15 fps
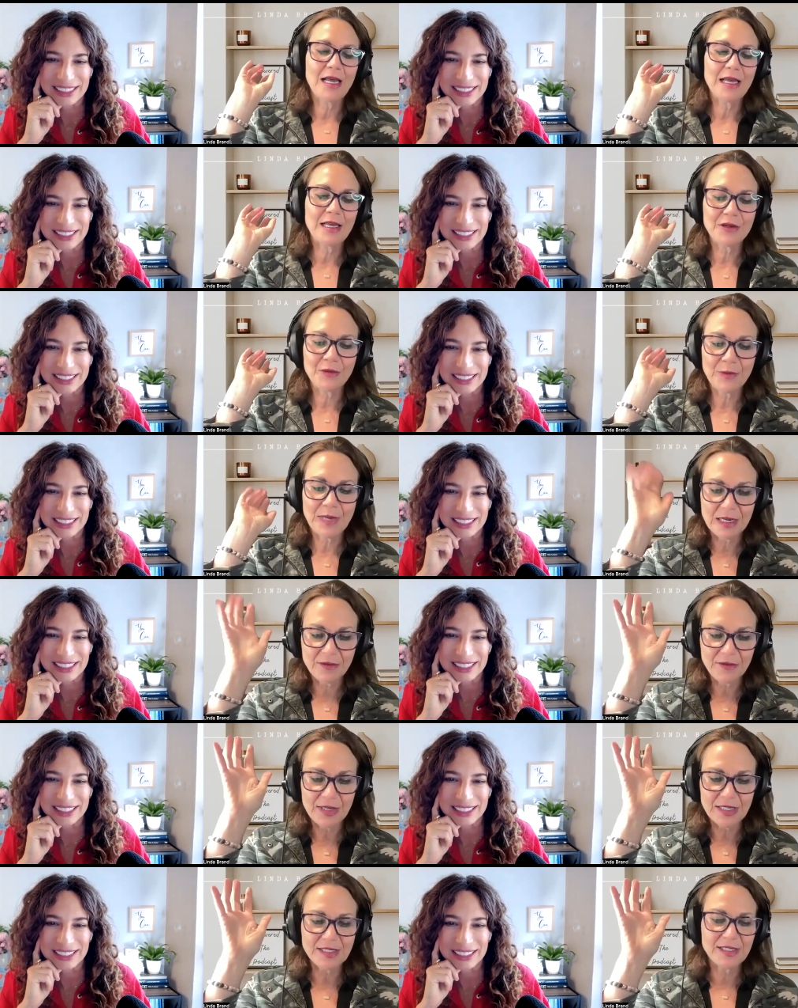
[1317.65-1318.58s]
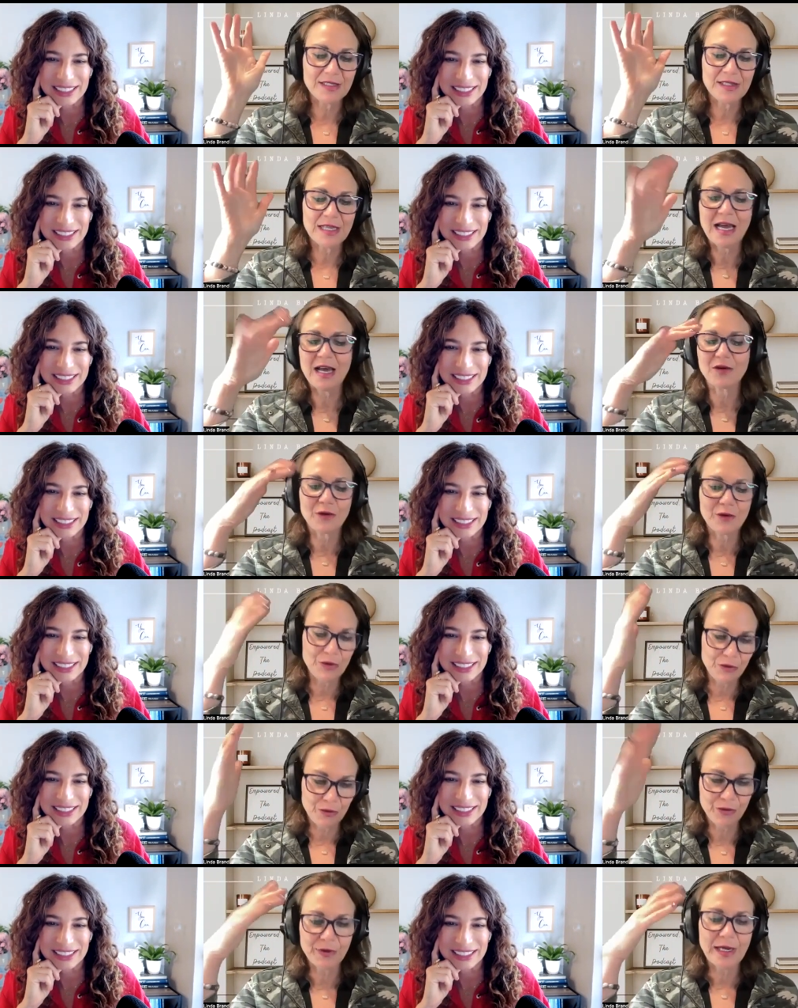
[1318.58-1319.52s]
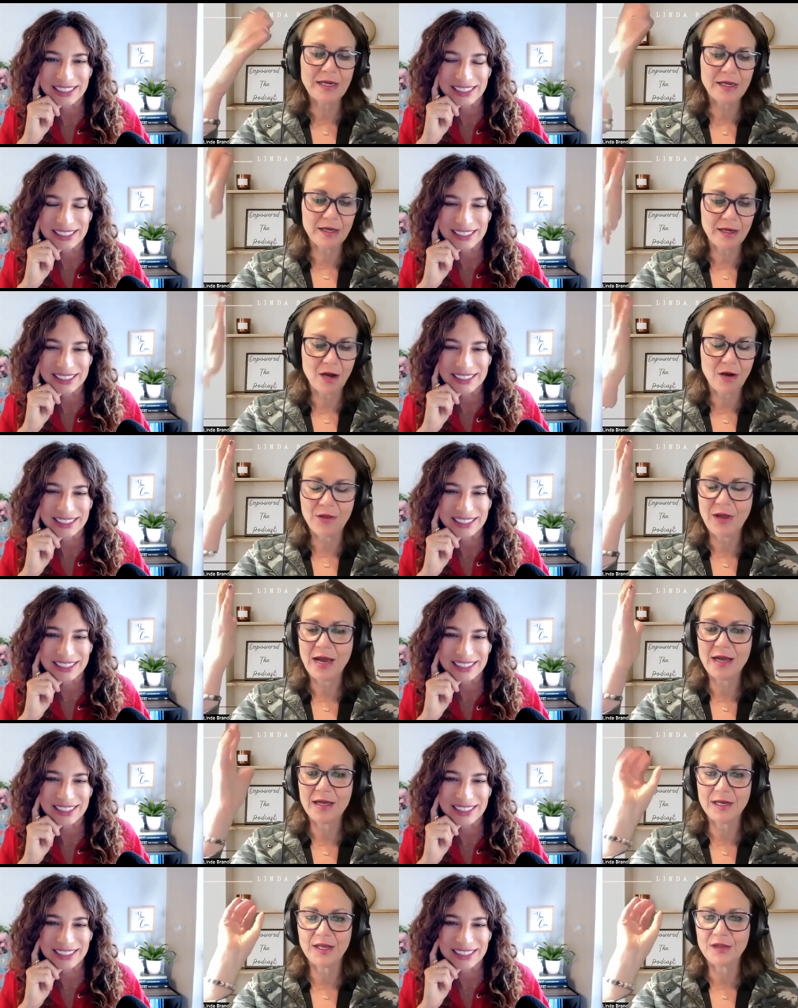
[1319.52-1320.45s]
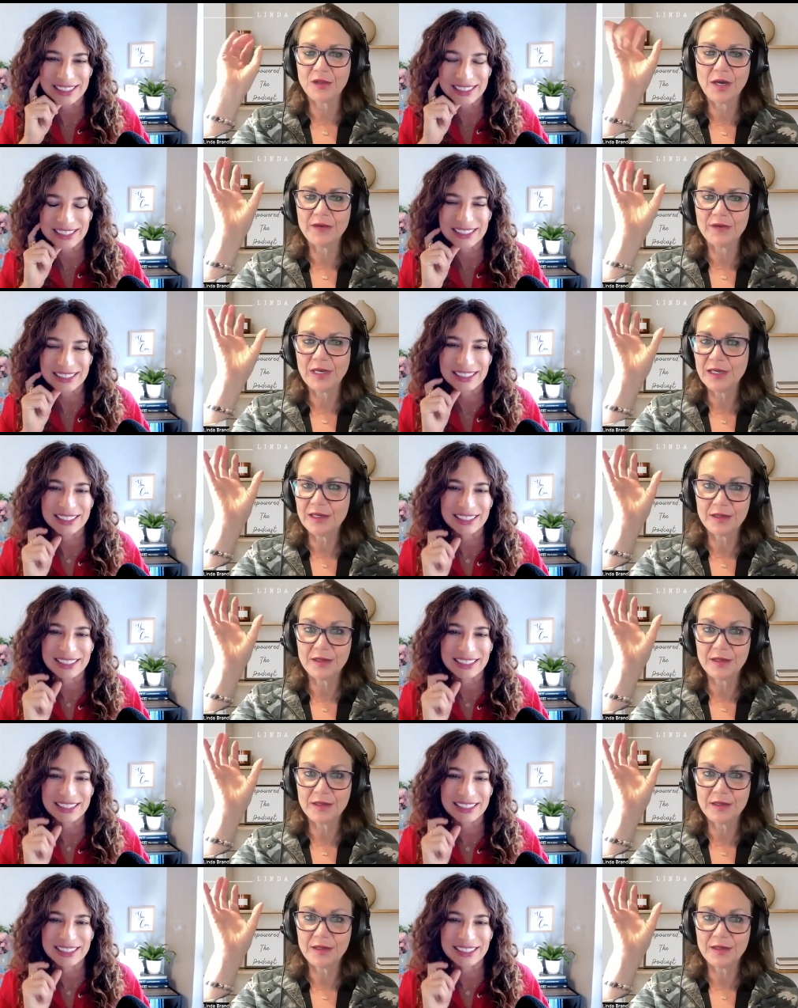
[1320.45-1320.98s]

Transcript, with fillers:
Speaker 1: and you manifested that or you created all that. And I love